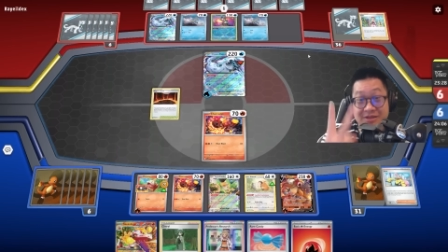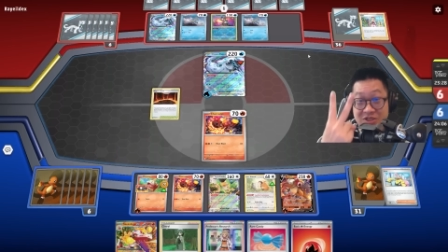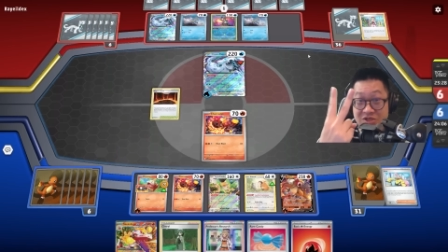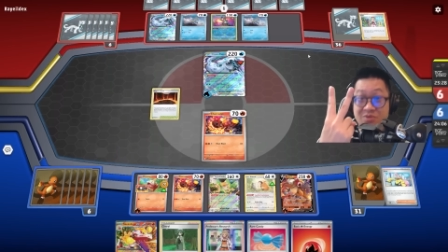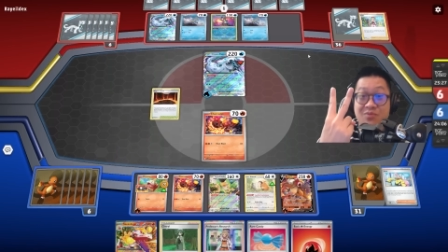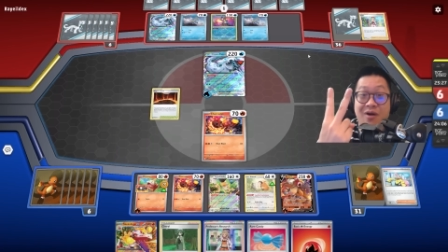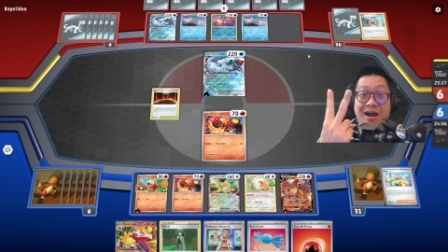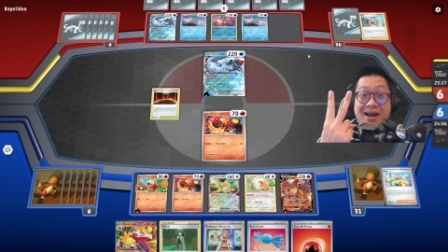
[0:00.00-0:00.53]
two
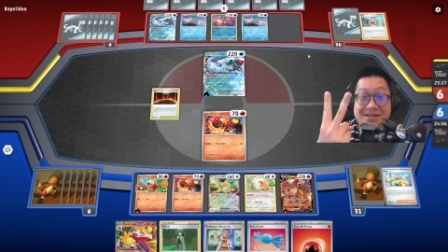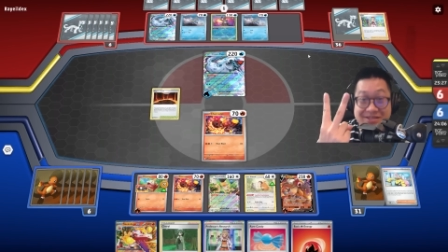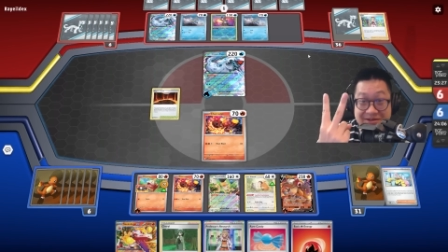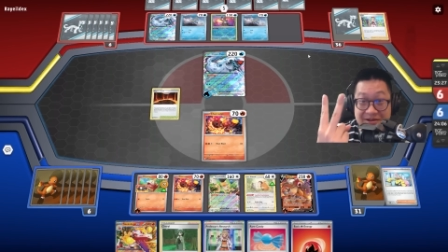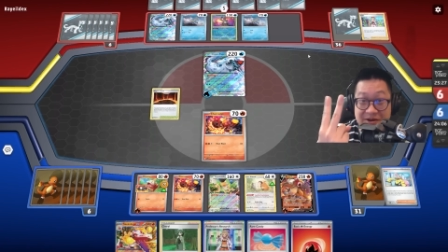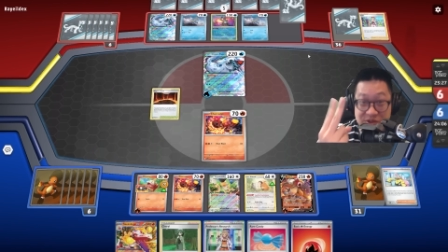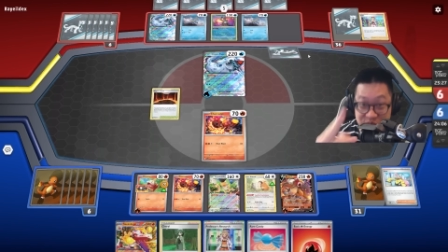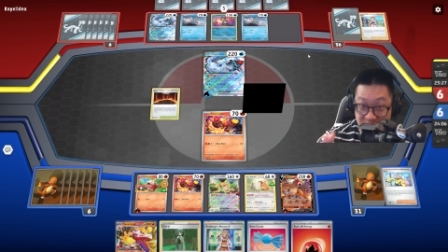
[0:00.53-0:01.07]
prize
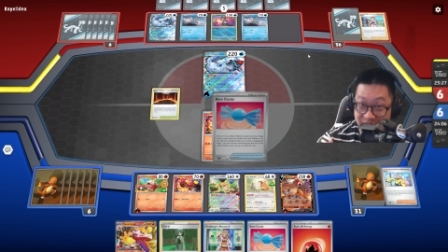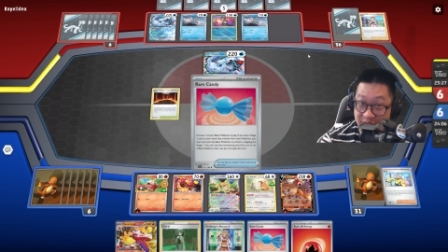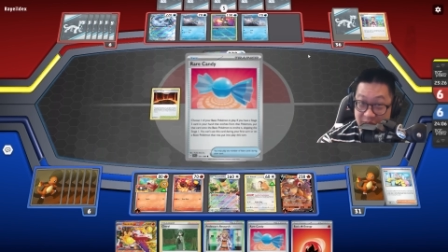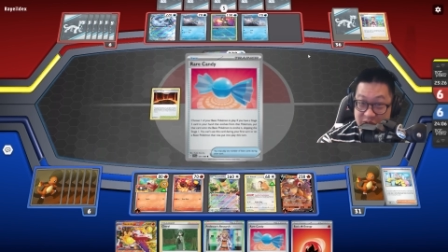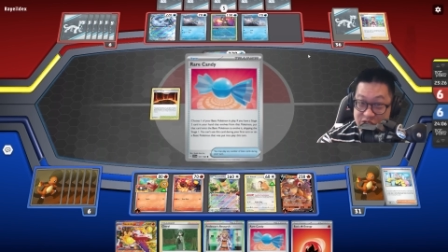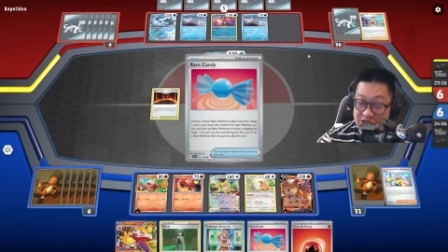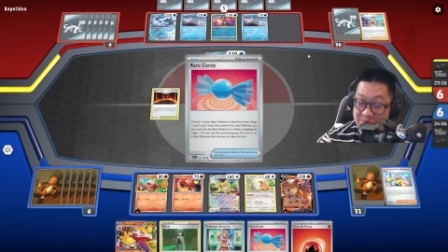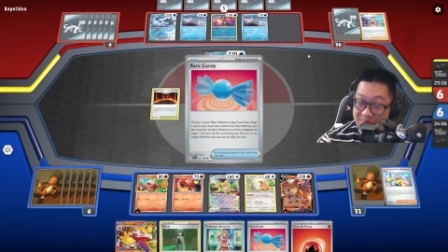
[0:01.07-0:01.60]
cards away from a
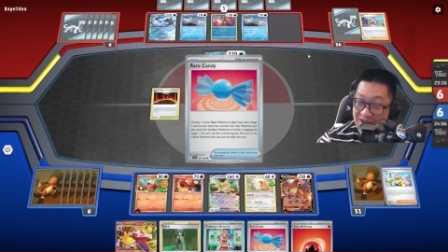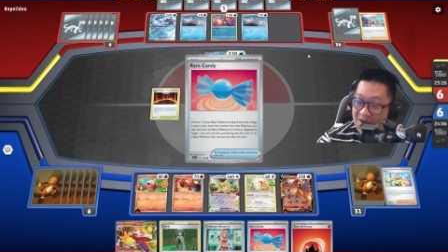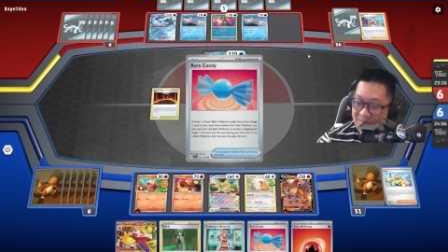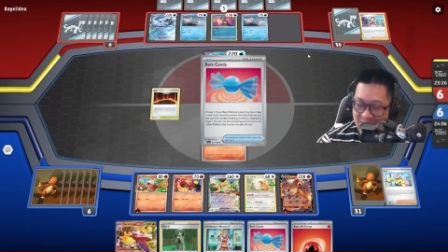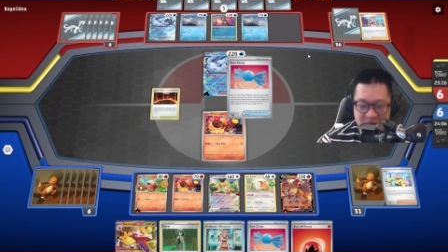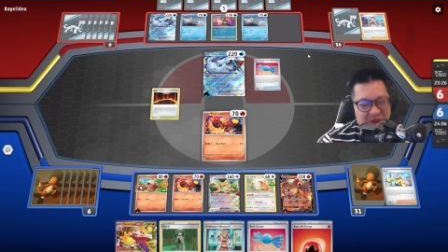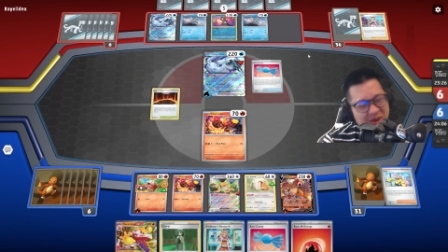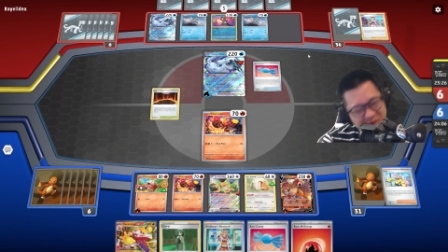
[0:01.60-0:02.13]
Chi and
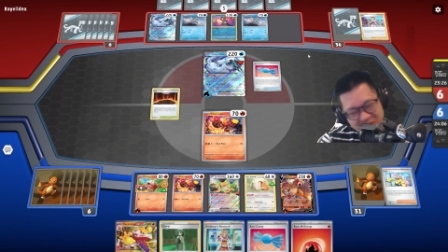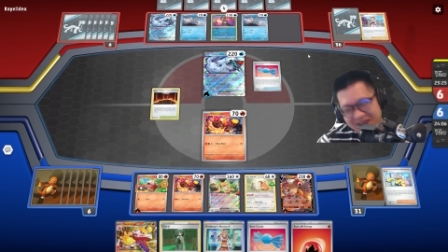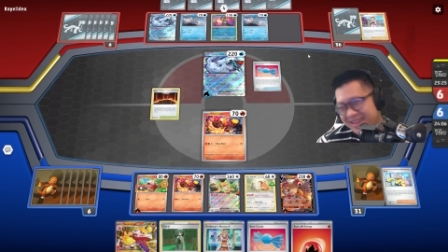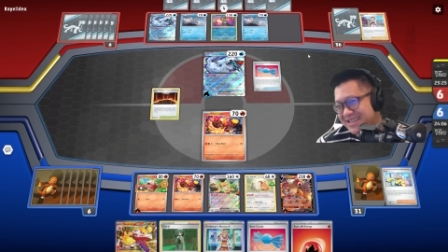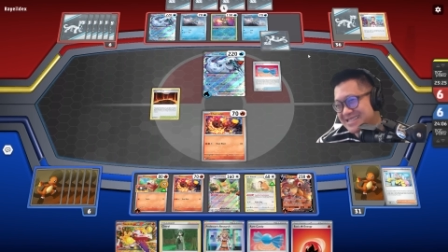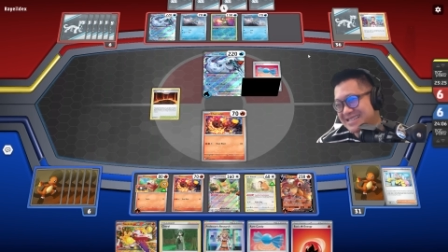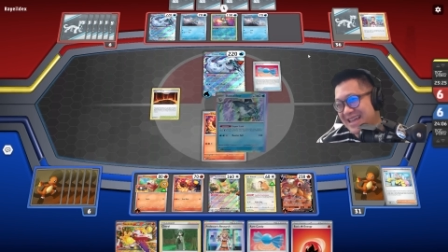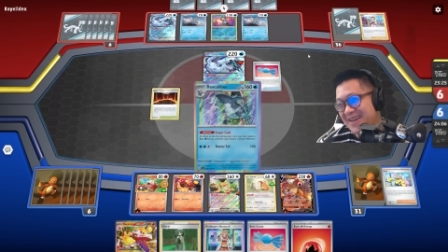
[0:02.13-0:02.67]
but we
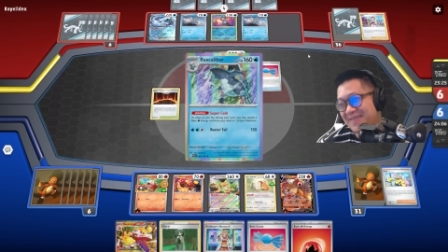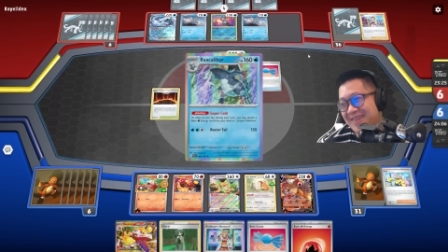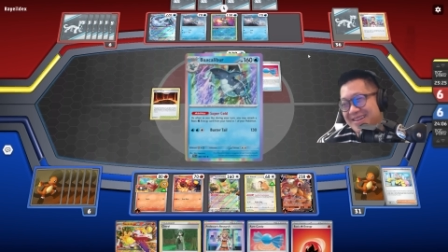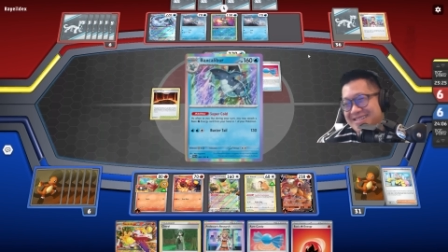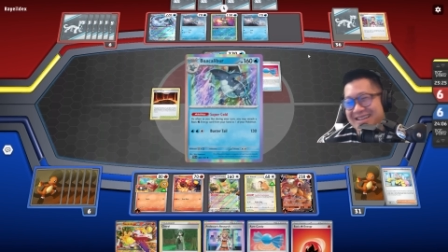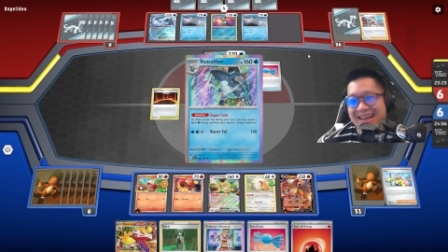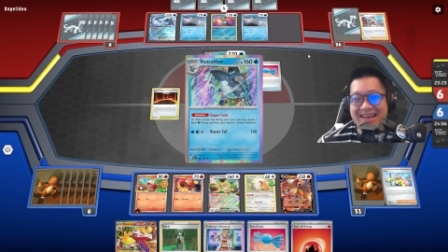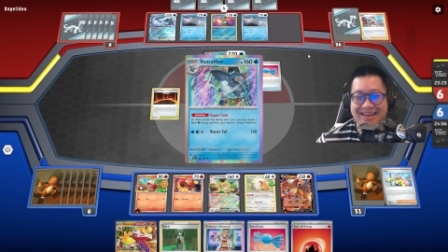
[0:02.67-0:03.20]
weakness
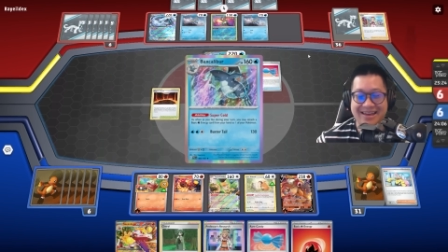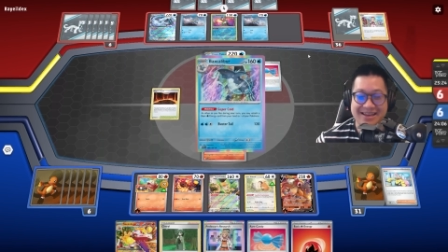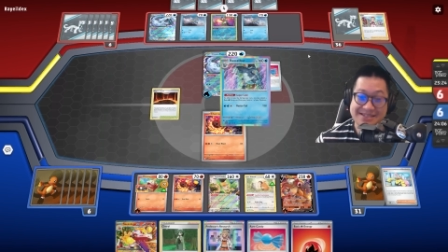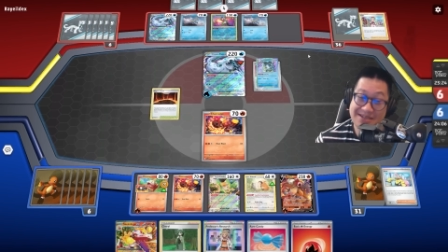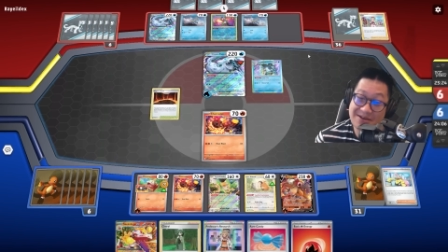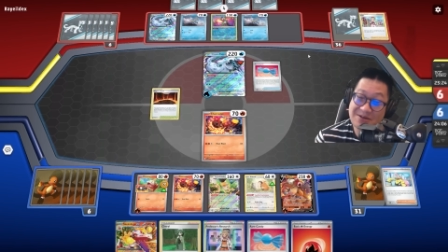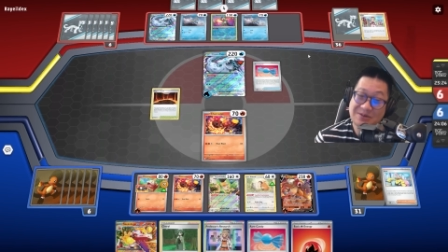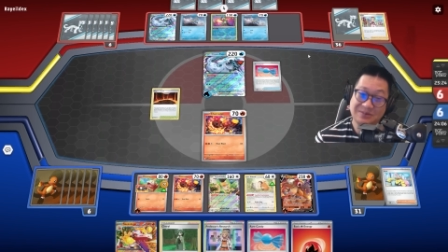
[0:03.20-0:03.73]
damage.
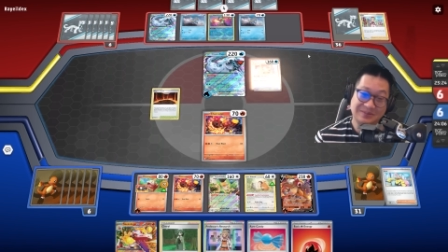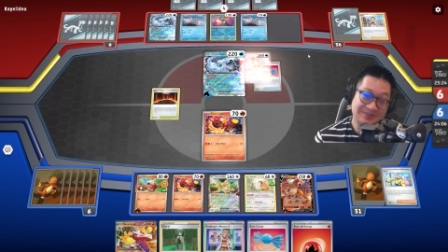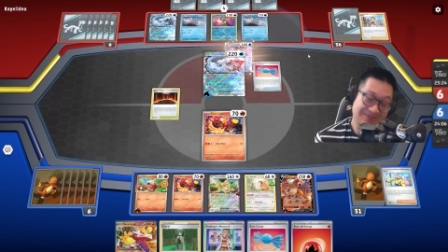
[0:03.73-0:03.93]
So,